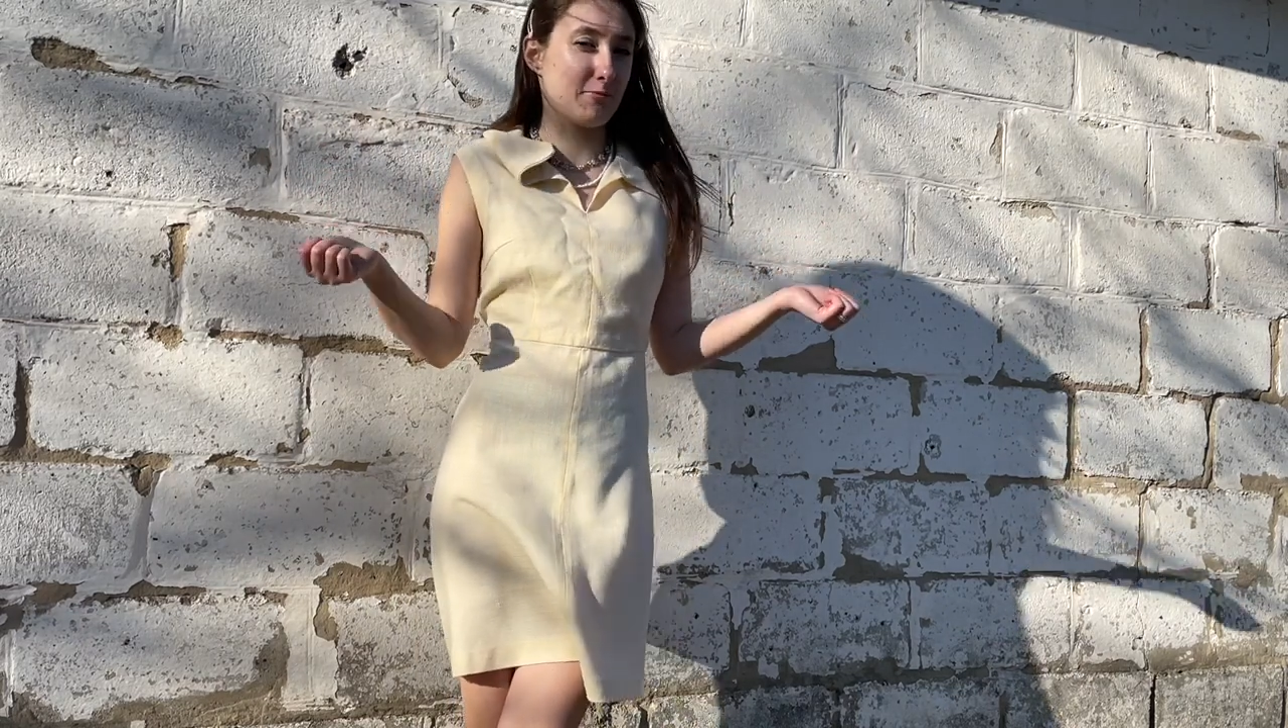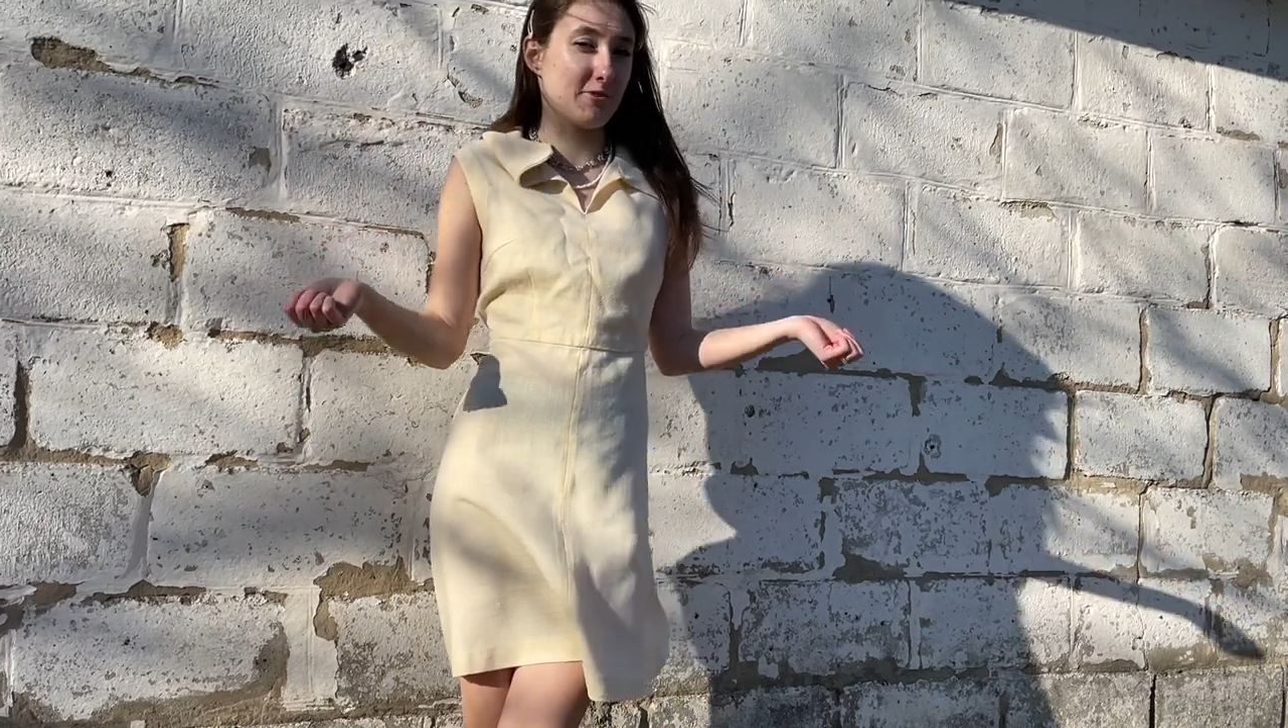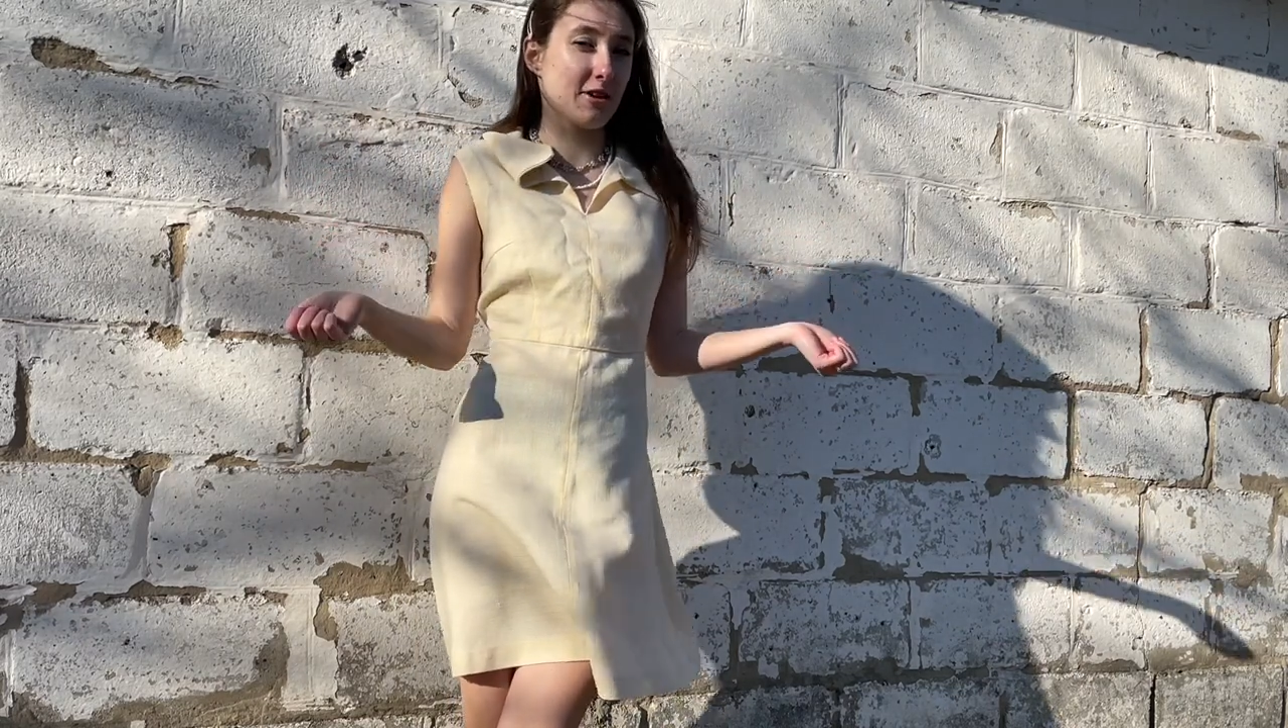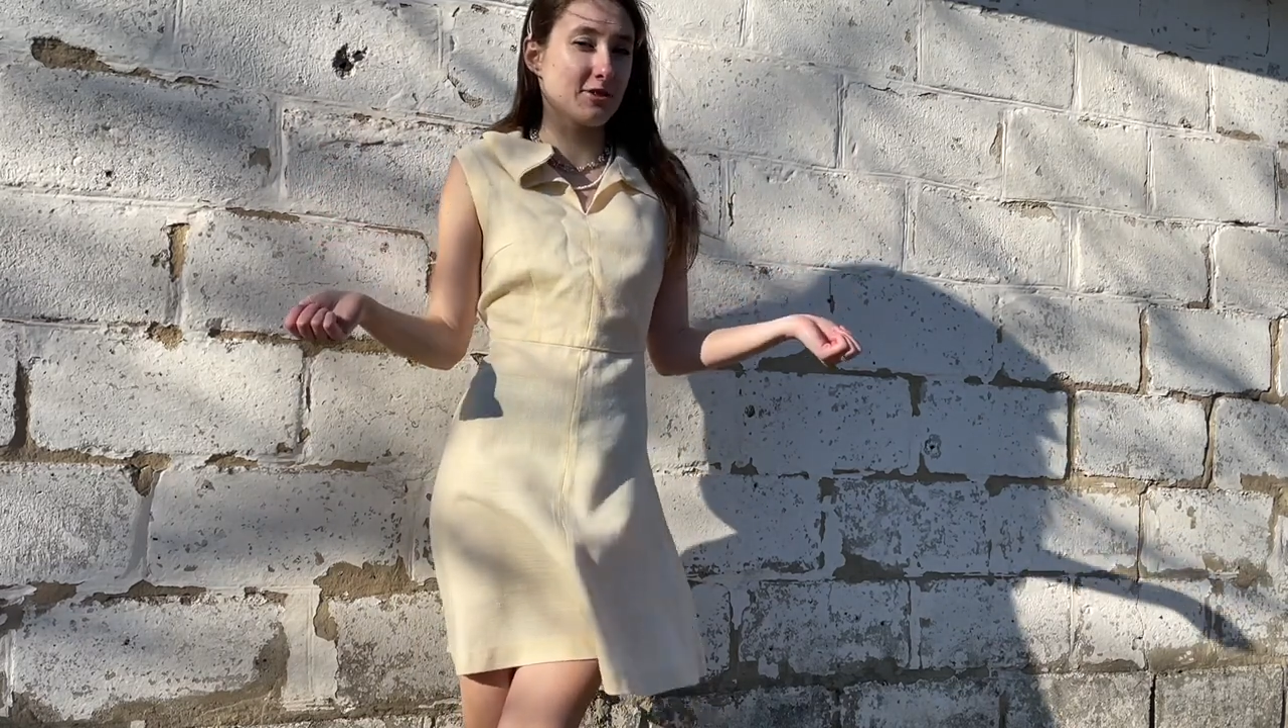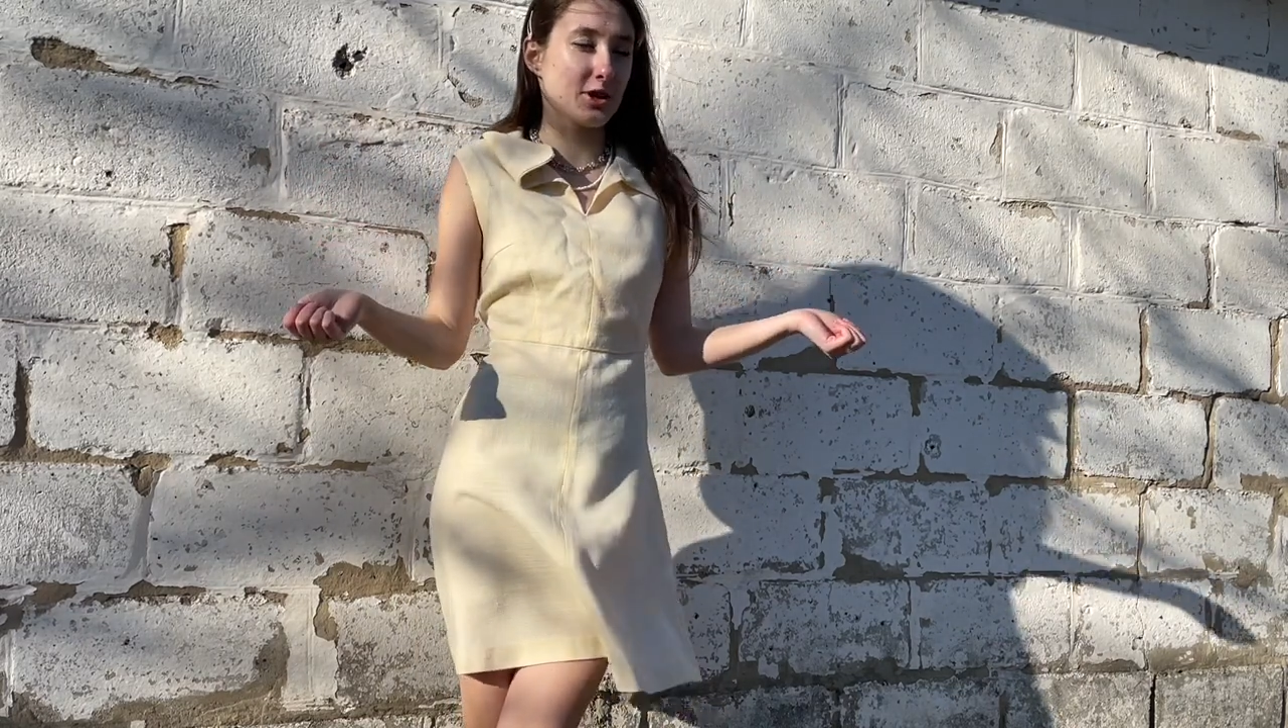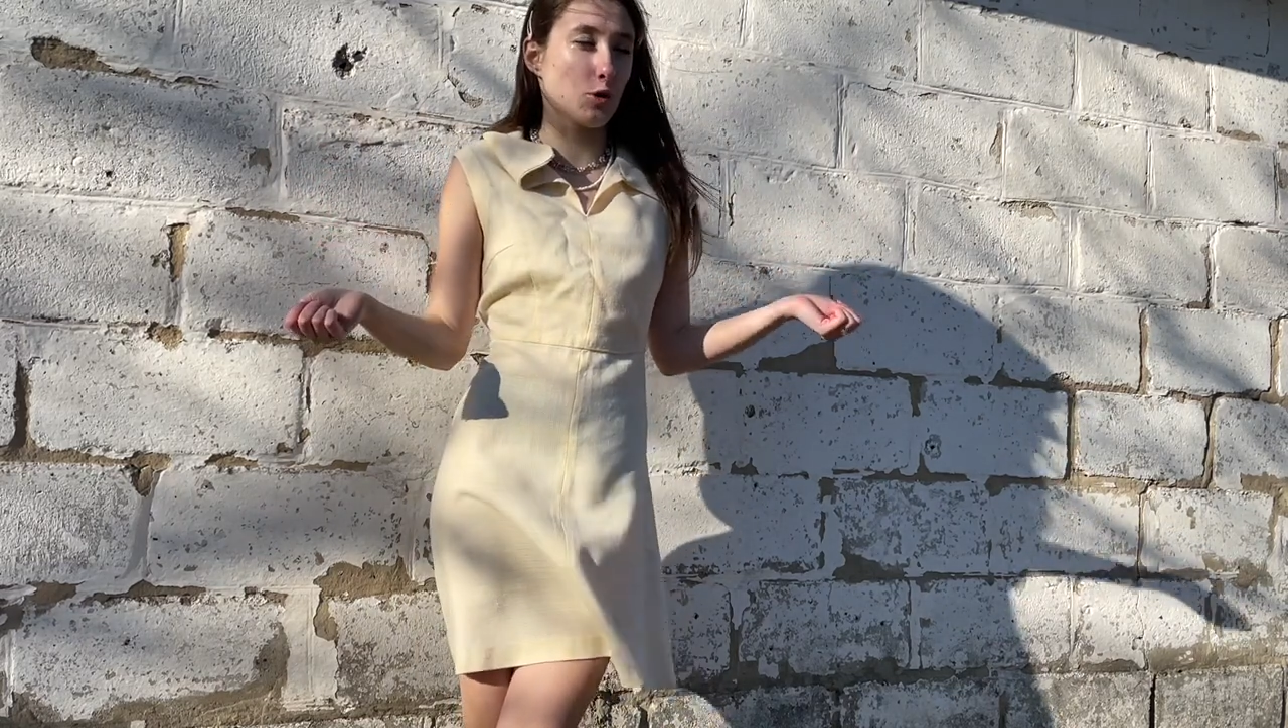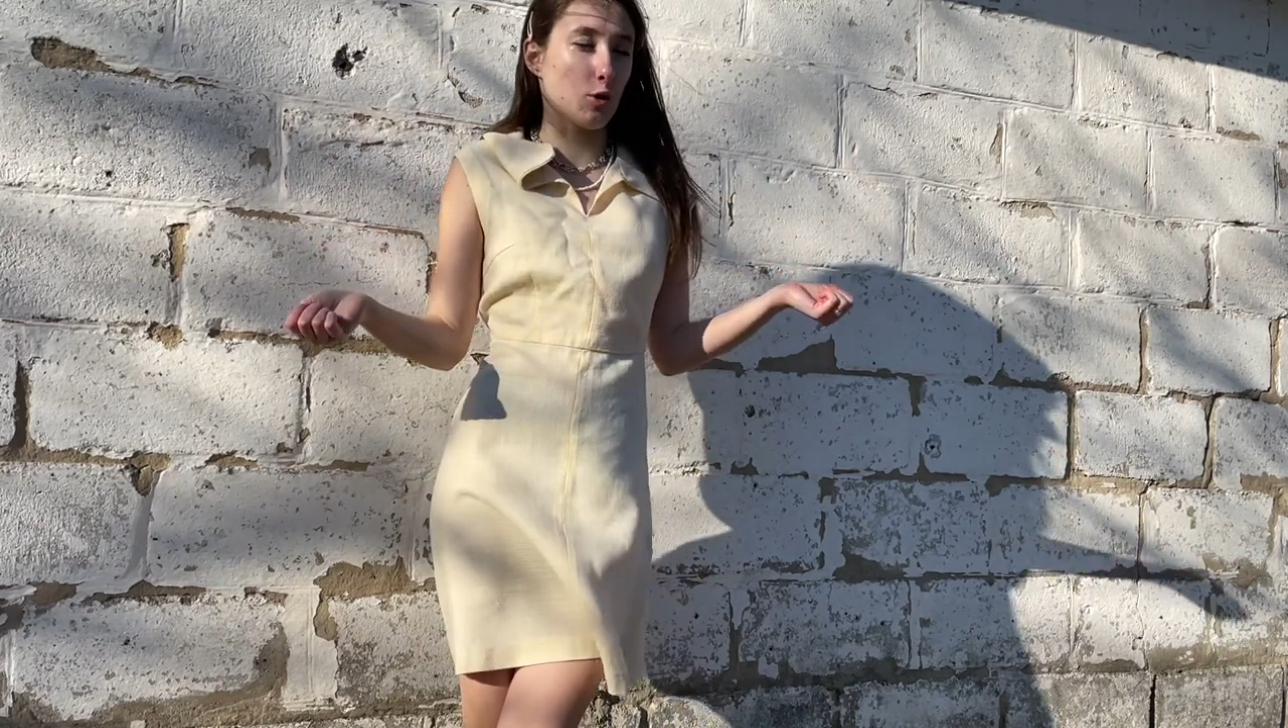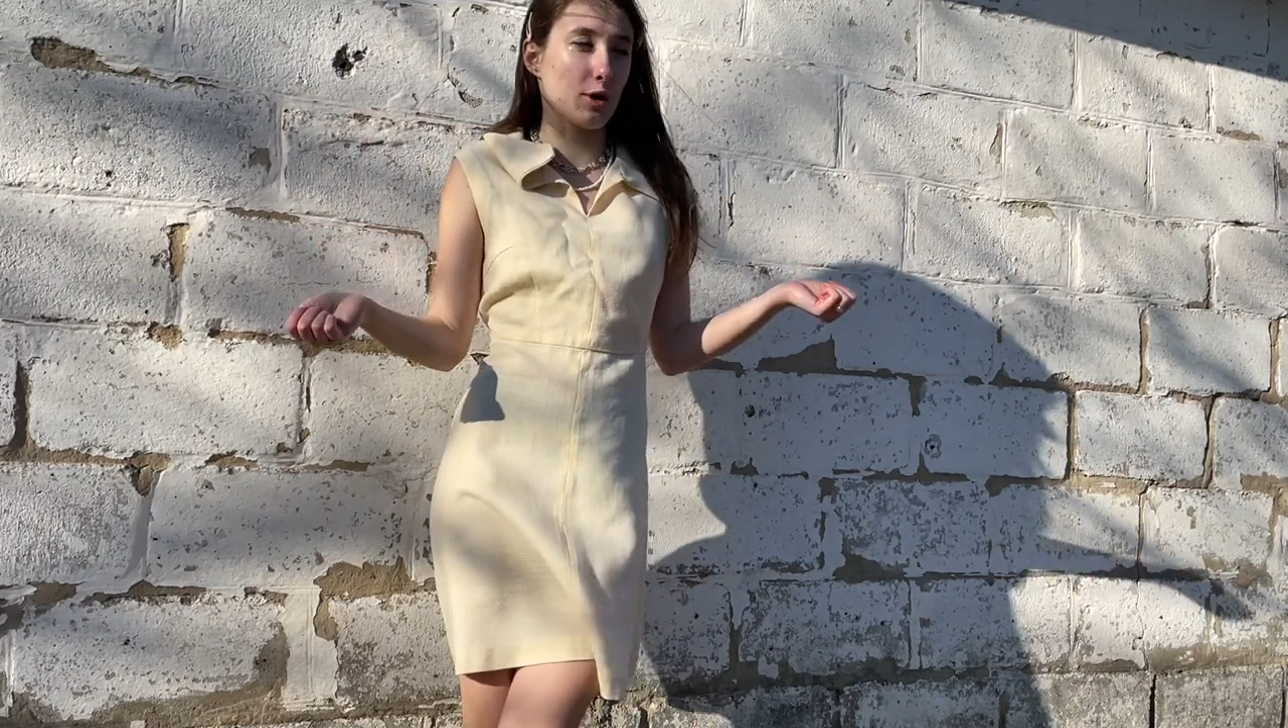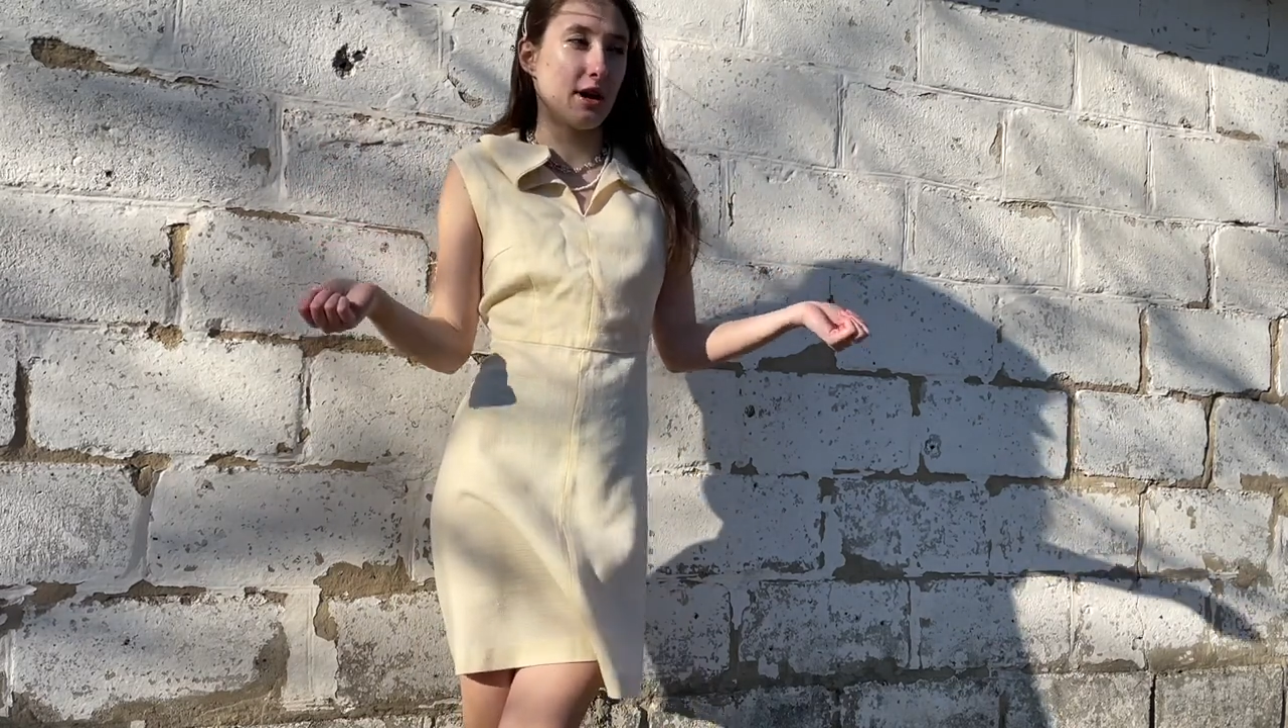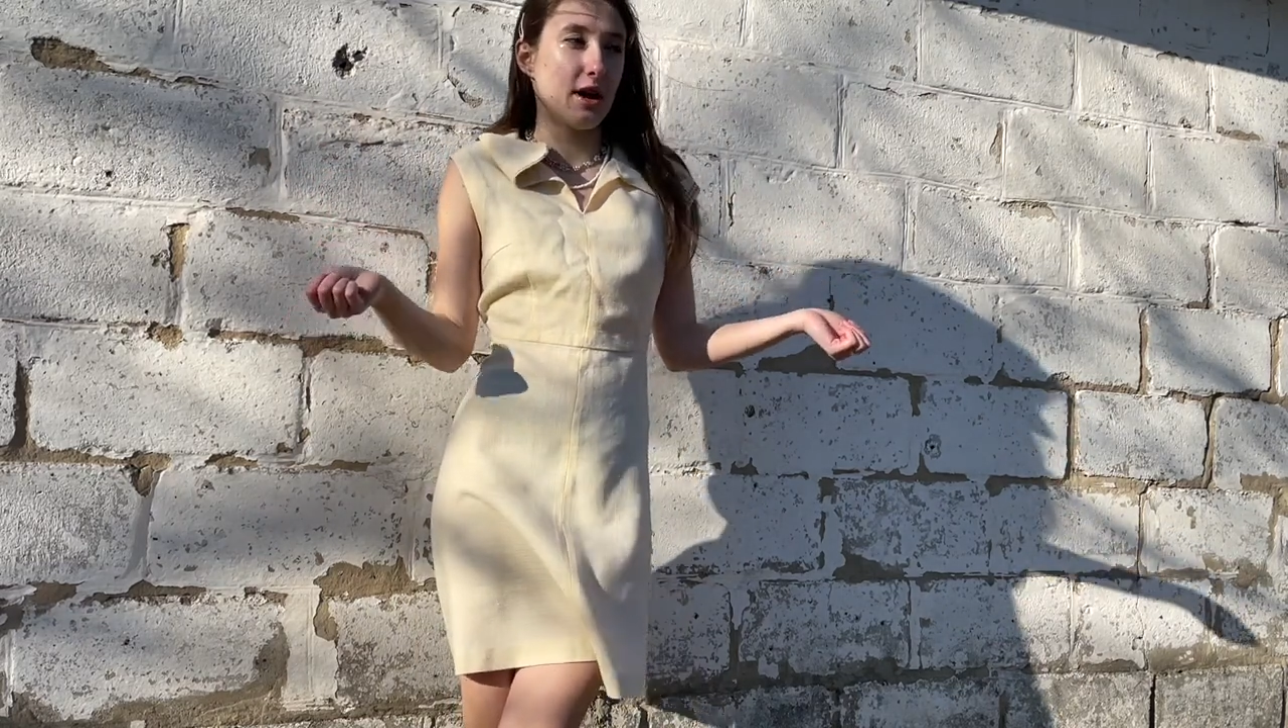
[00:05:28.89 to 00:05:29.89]
50
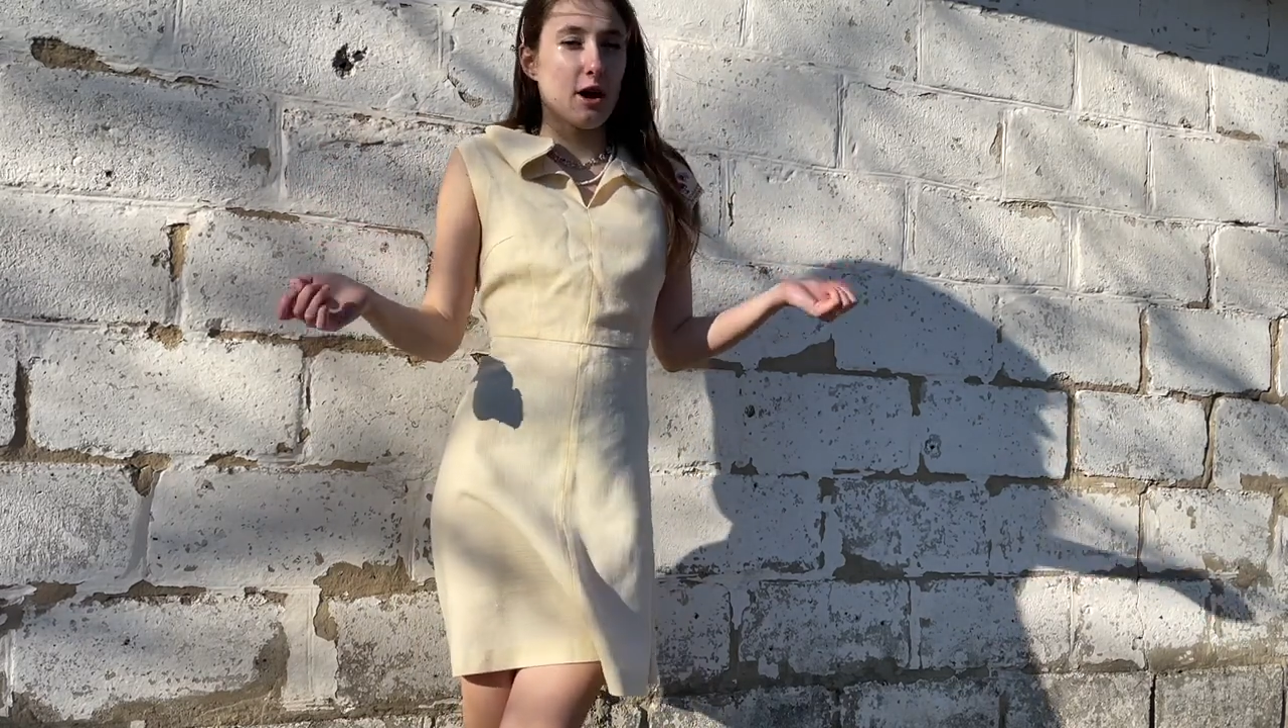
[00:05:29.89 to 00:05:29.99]
or